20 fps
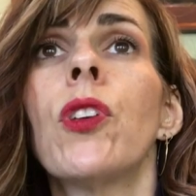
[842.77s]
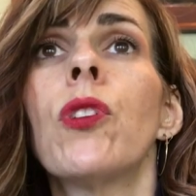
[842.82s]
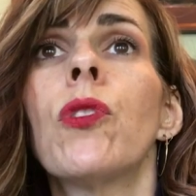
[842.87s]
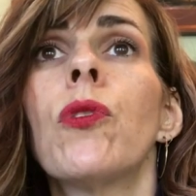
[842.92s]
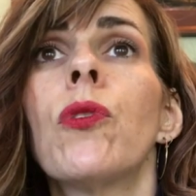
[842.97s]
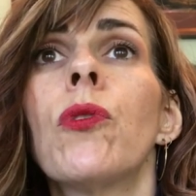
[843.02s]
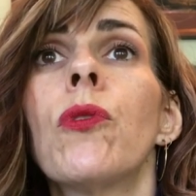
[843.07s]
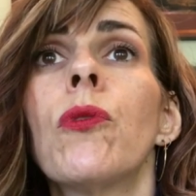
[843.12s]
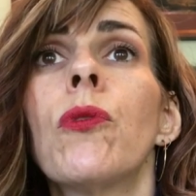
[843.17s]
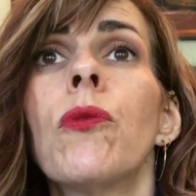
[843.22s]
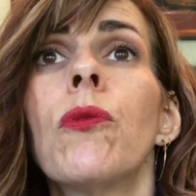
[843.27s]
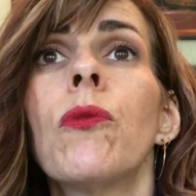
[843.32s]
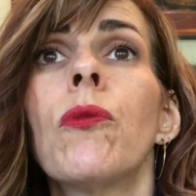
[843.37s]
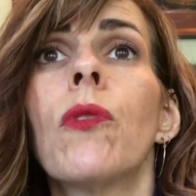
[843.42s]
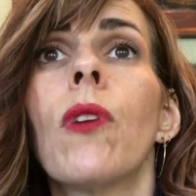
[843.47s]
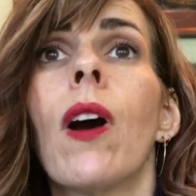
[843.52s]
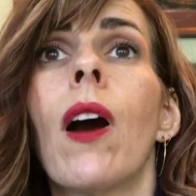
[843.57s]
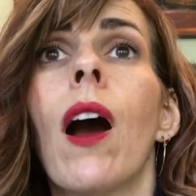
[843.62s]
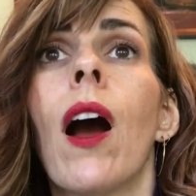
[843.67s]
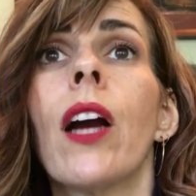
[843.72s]
you
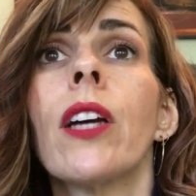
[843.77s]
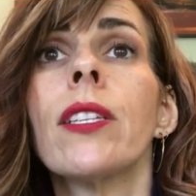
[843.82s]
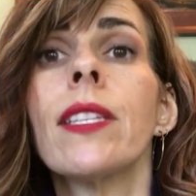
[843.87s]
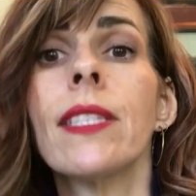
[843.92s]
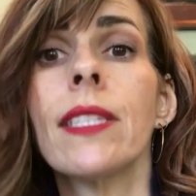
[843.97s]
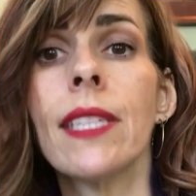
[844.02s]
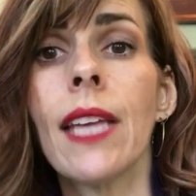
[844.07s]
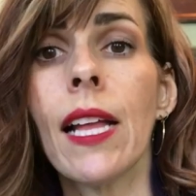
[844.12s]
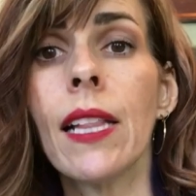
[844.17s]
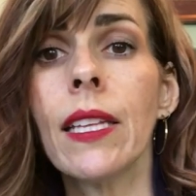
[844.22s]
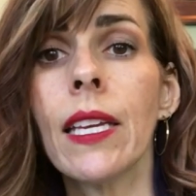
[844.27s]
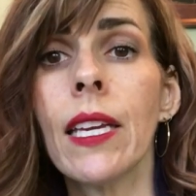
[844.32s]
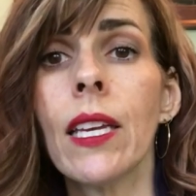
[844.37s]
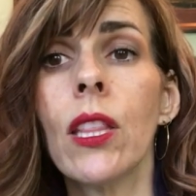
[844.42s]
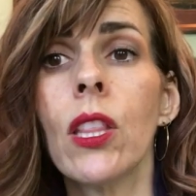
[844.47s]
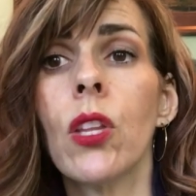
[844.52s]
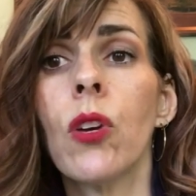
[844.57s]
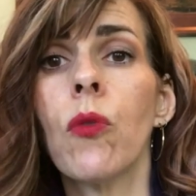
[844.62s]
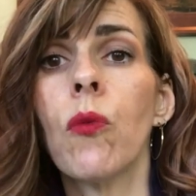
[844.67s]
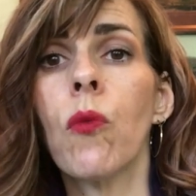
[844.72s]
are
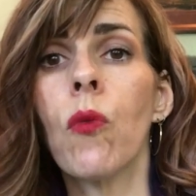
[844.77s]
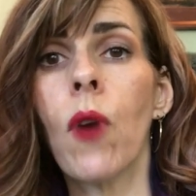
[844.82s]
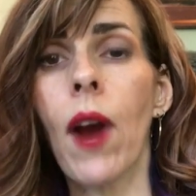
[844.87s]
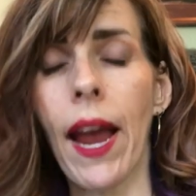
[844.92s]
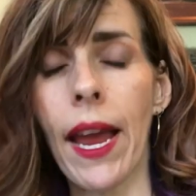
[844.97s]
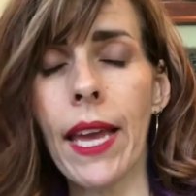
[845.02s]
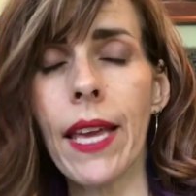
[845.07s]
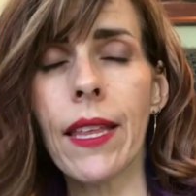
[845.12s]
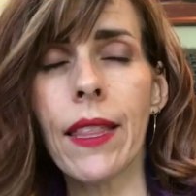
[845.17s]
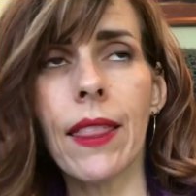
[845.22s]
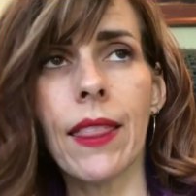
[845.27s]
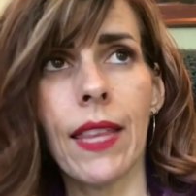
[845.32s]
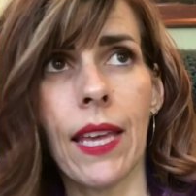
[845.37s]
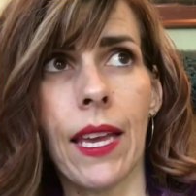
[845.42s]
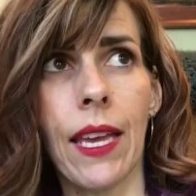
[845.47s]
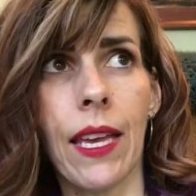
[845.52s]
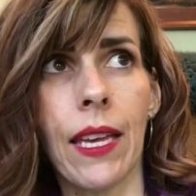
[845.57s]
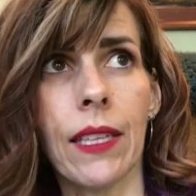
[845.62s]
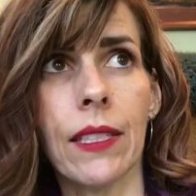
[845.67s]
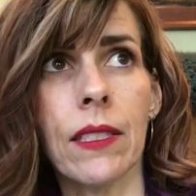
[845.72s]
selling the right
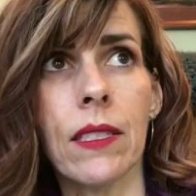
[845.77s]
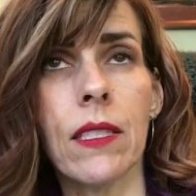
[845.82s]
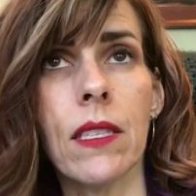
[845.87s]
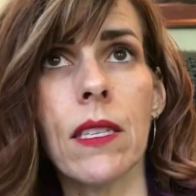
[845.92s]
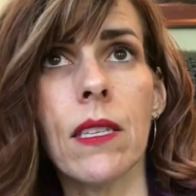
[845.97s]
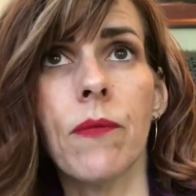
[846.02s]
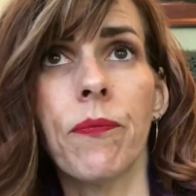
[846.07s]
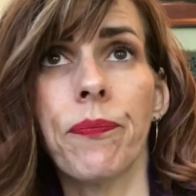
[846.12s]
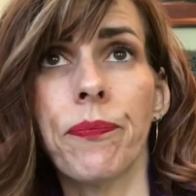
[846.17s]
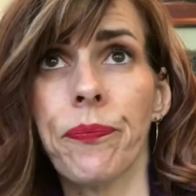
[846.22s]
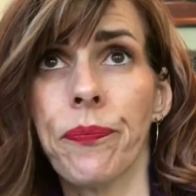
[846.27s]
things